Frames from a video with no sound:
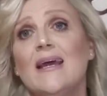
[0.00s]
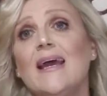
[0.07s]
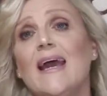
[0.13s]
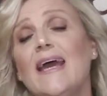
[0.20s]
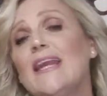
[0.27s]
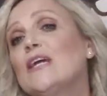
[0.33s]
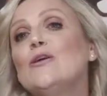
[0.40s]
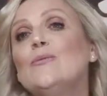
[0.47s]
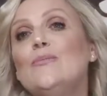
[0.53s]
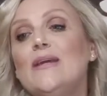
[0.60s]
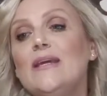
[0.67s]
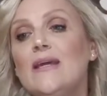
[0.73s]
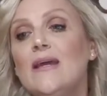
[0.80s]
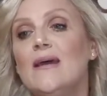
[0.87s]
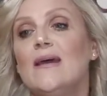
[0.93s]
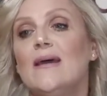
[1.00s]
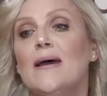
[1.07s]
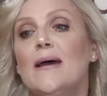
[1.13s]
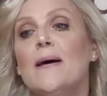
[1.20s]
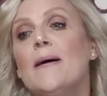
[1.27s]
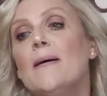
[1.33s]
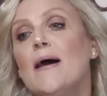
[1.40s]
it can be
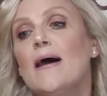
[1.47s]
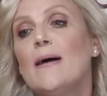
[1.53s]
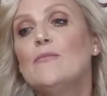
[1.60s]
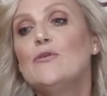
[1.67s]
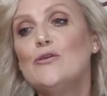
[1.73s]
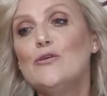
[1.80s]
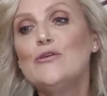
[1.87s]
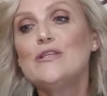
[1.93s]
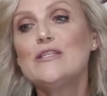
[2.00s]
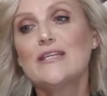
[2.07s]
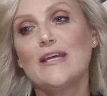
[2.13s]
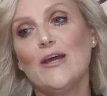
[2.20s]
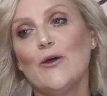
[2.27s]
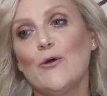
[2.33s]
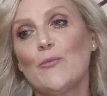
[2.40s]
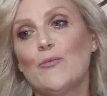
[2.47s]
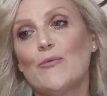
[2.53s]
used to help with